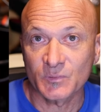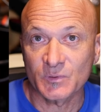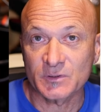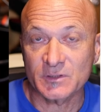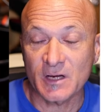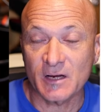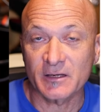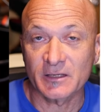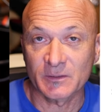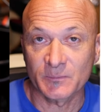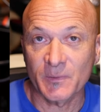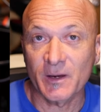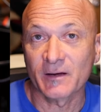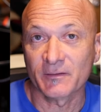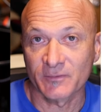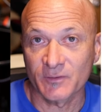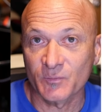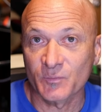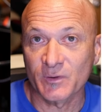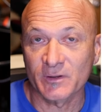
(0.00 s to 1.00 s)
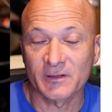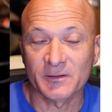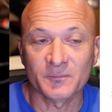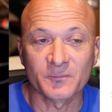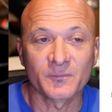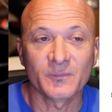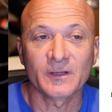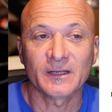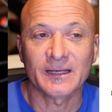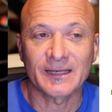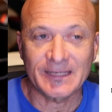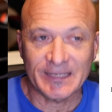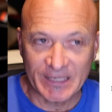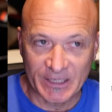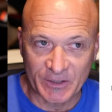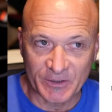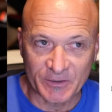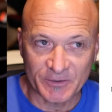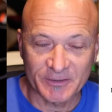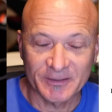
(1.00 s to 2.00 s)
we're talking about the rhythm
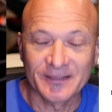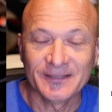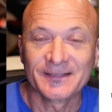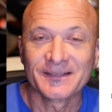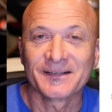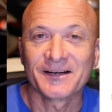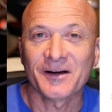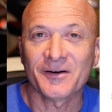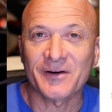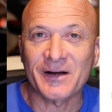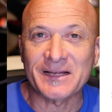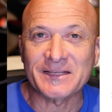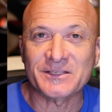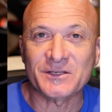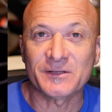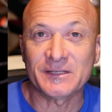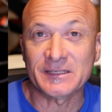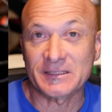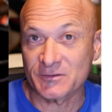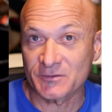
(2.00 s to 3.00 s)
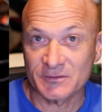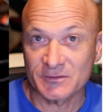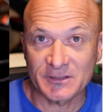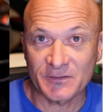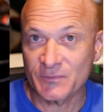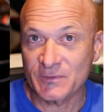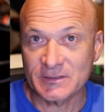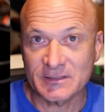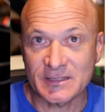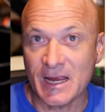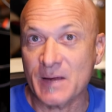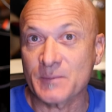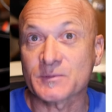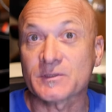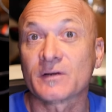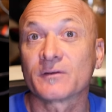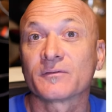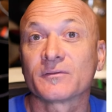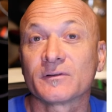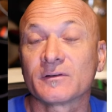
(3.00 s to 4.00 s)
here. All right, so these are different
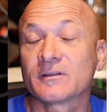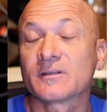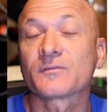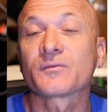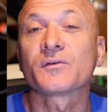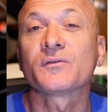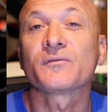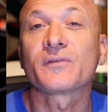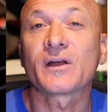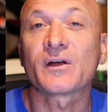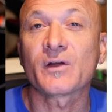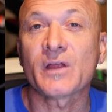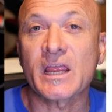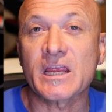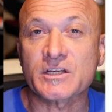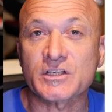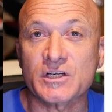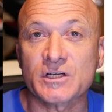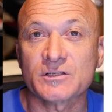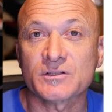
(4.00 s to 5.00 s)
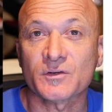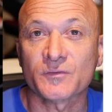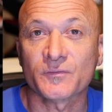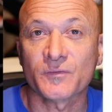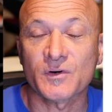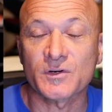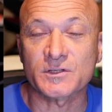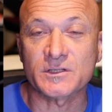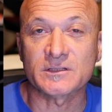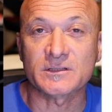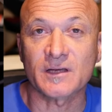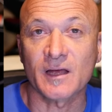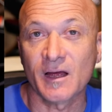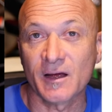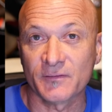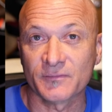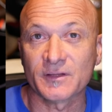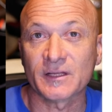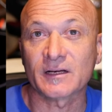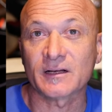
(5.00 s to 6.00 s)
types of different variations or versions
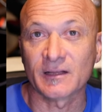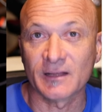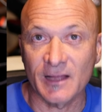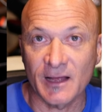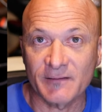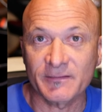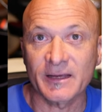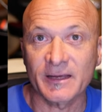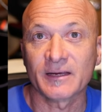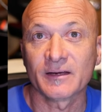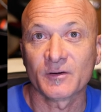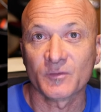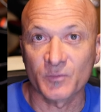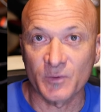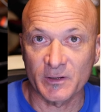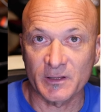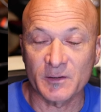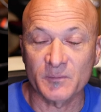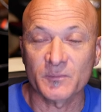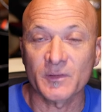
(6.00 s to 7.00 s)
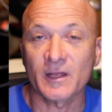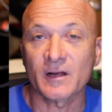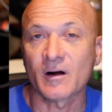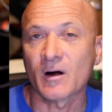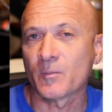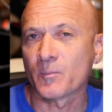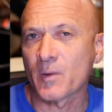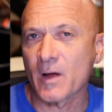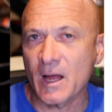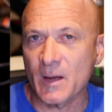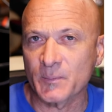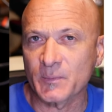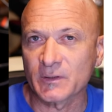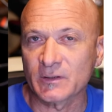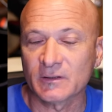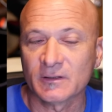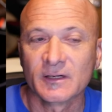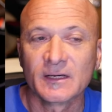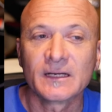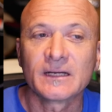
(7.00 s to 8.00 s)
of the clave rhythm that are
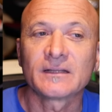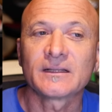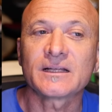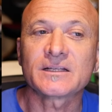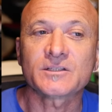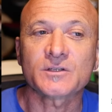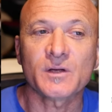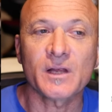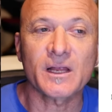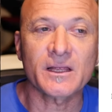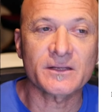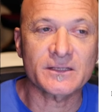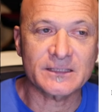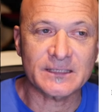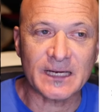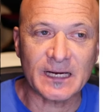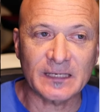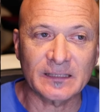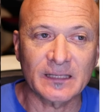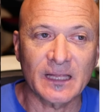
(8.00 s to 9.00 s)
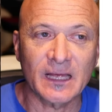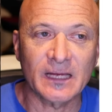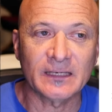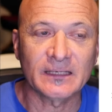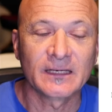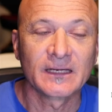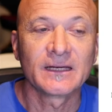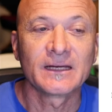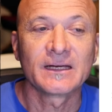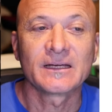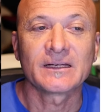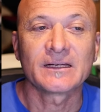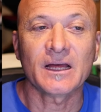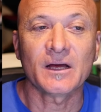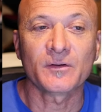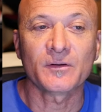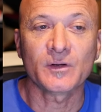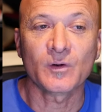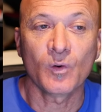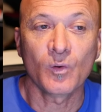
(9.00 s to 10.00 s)
popular. Let's go down to the second line
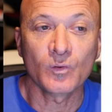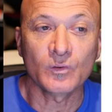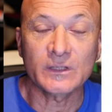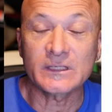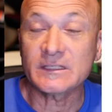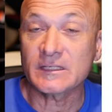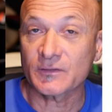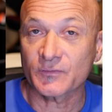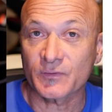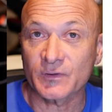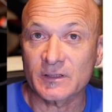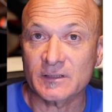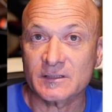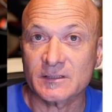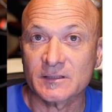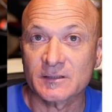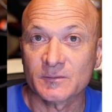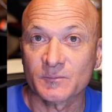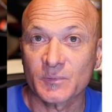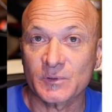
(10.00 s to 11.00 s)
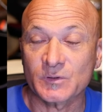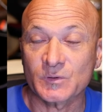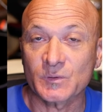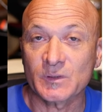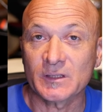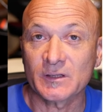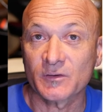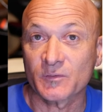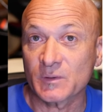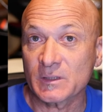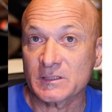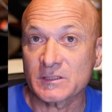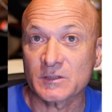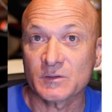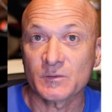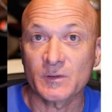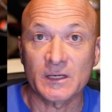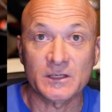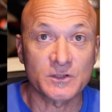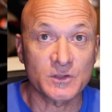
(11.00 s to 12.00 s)
now, the only difference between
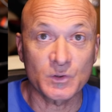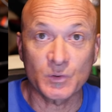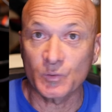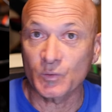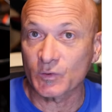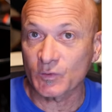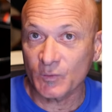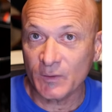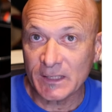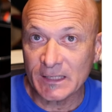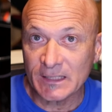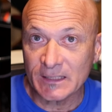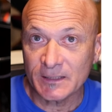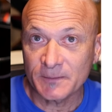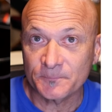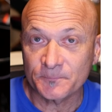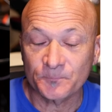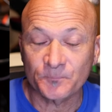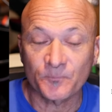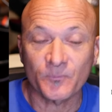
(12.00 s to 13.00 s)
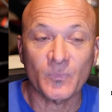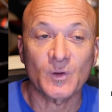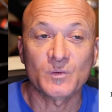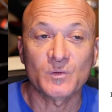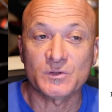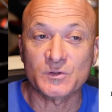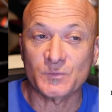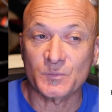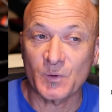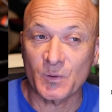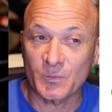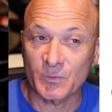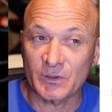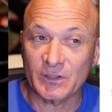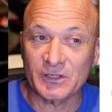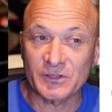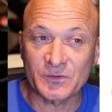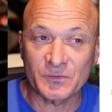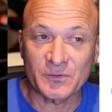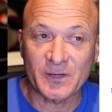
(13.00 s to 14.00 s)
3-2 and 2-3, which is what we're
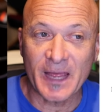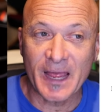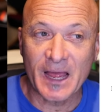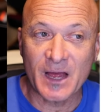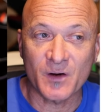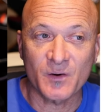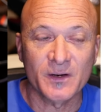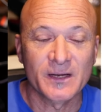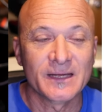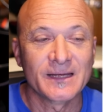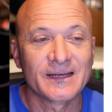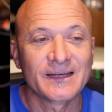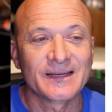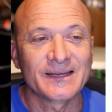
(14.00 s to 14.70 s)
going to do now,